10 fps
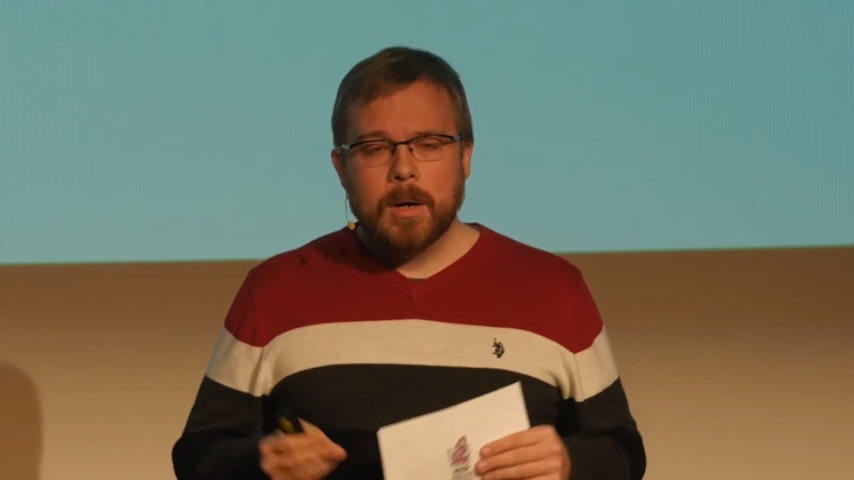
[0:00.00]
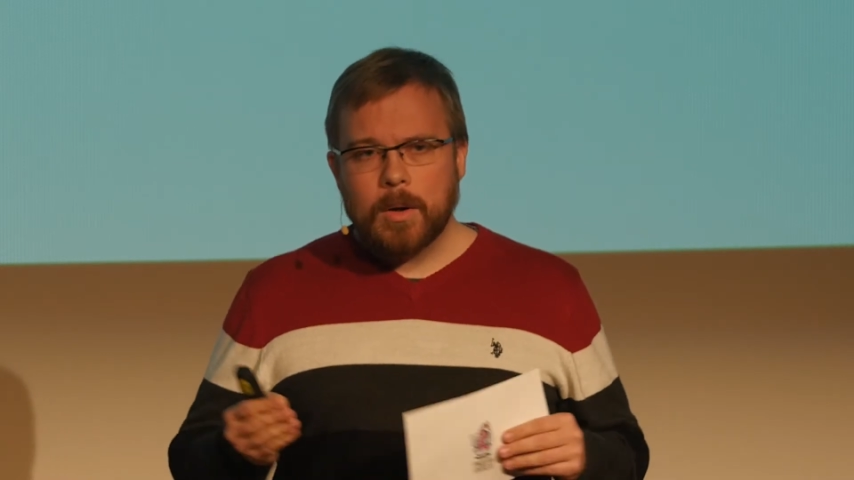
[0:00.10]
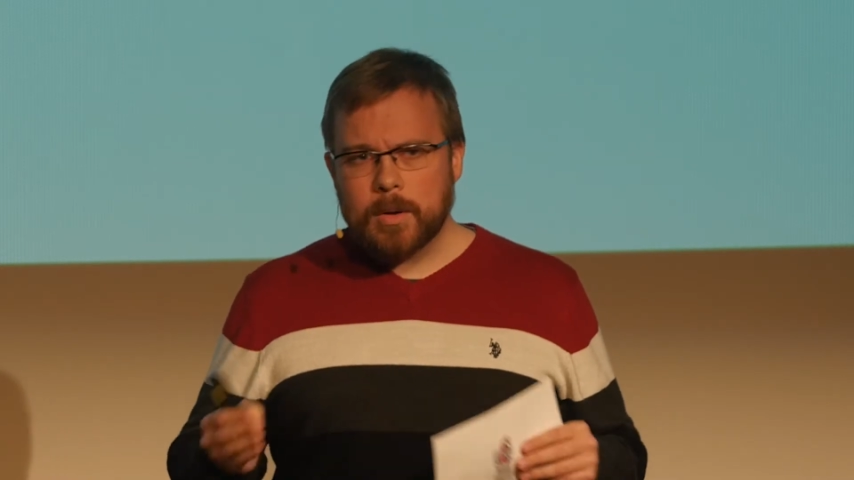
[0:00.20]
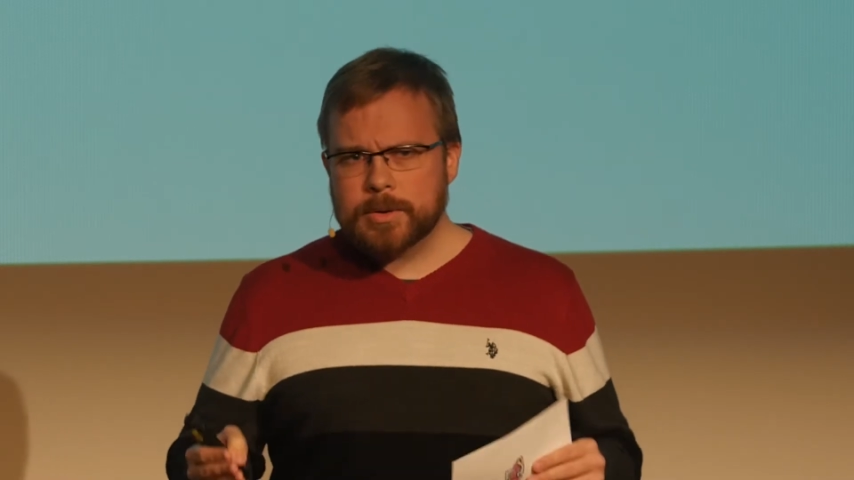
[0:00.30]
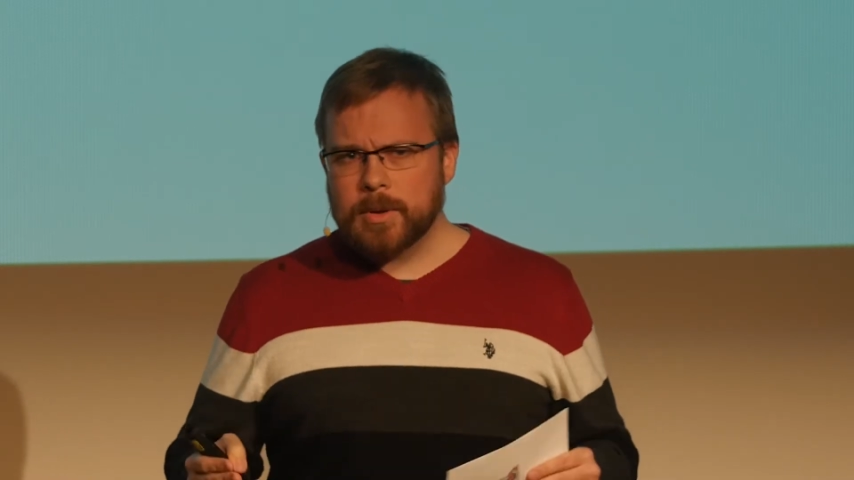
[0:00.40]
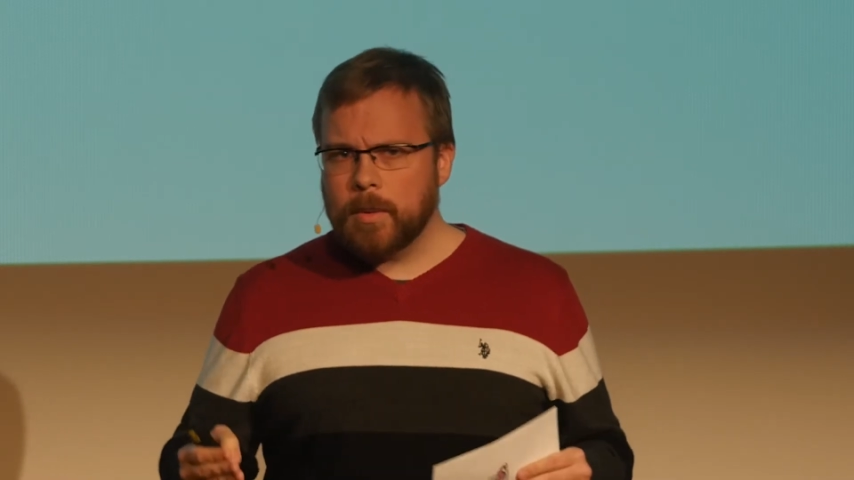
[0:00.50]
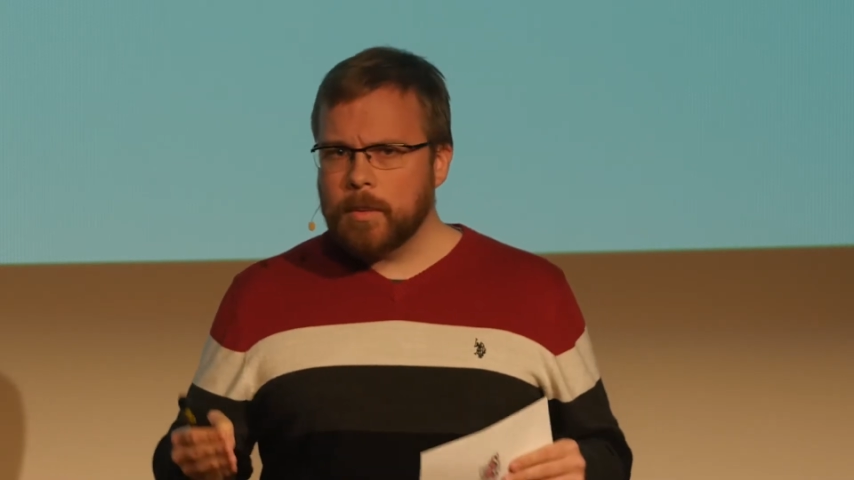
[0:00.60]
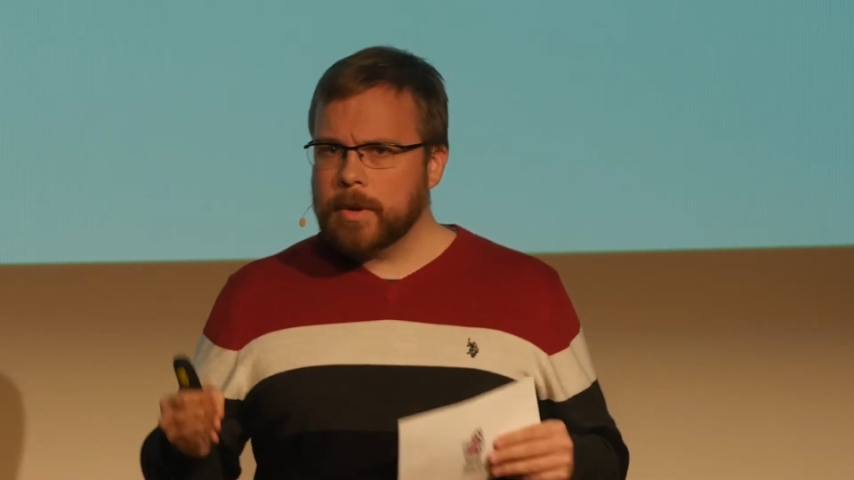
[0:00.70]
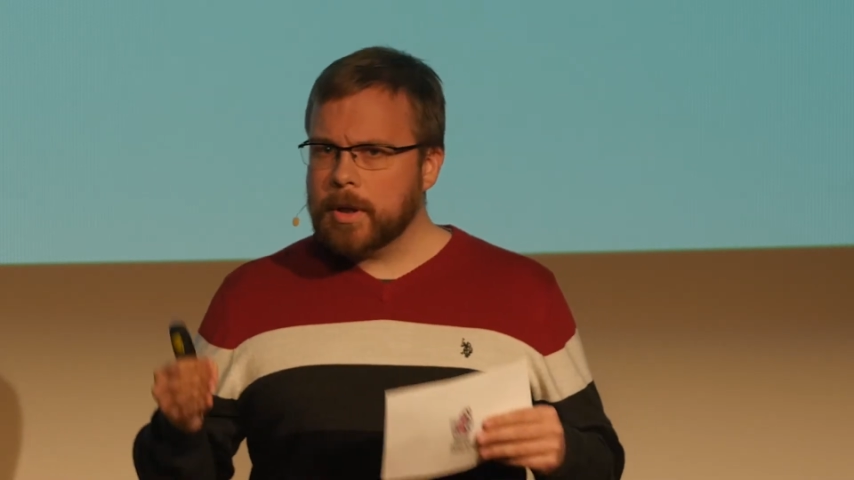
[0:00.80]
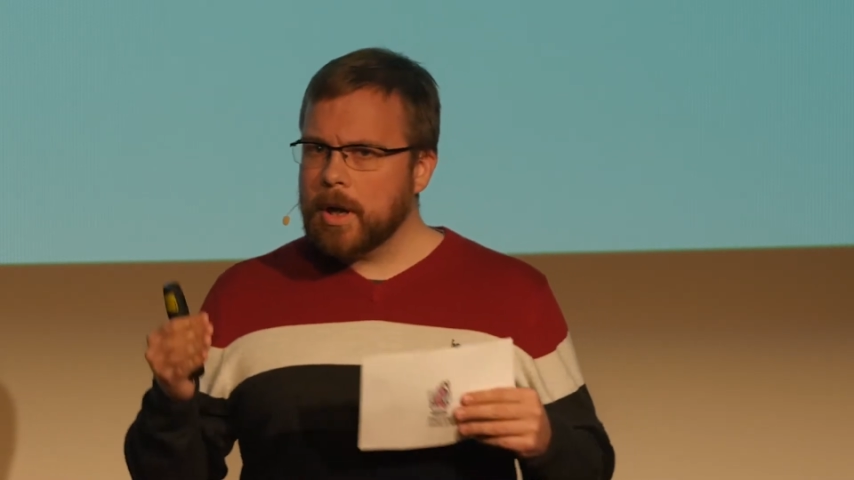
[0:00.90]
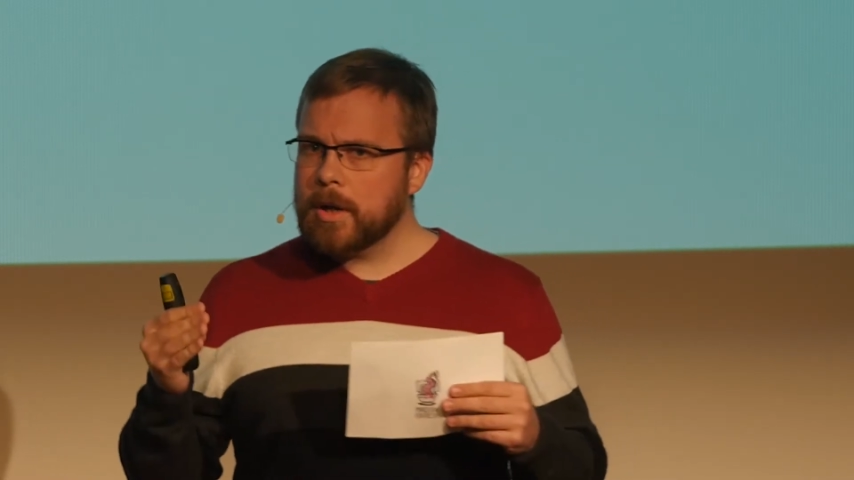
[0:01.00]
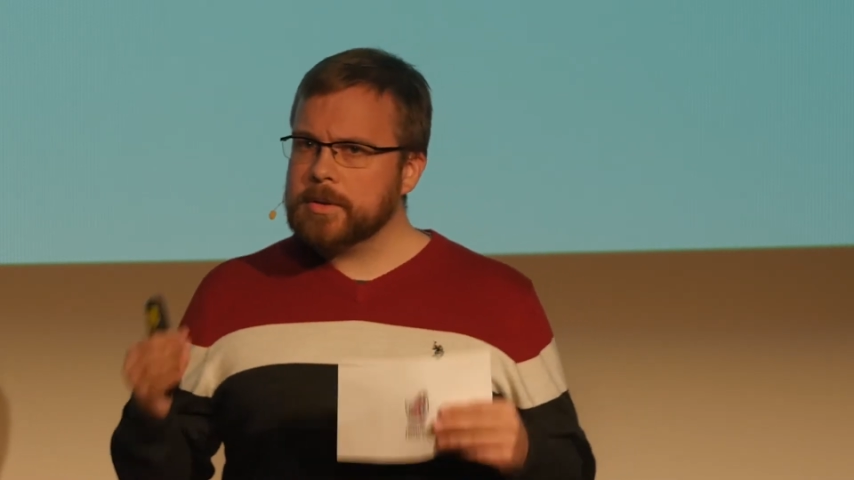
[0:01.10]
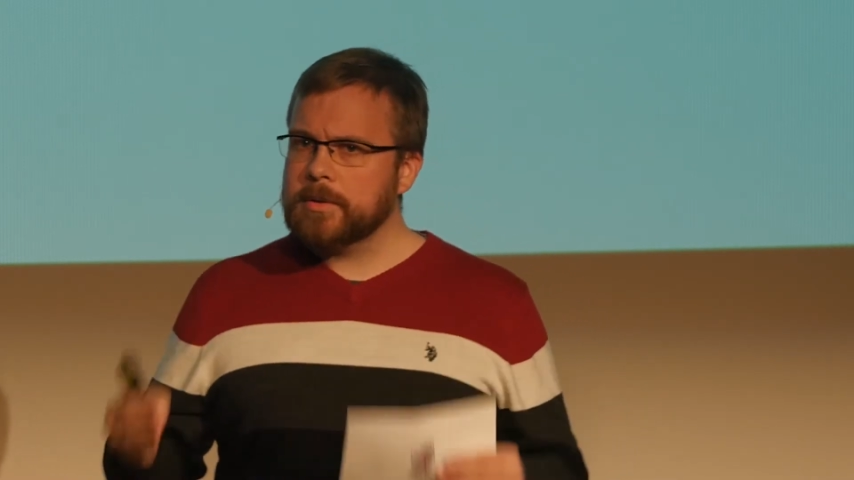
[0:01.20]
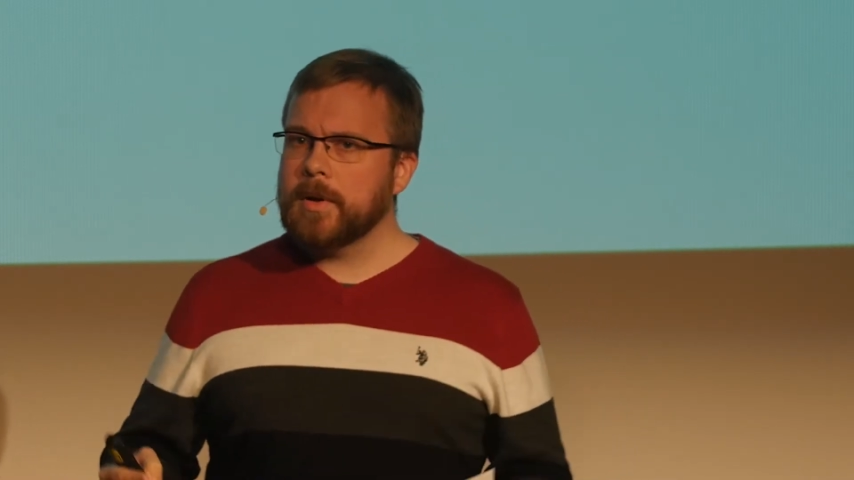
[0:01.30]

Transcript: Also, the cost of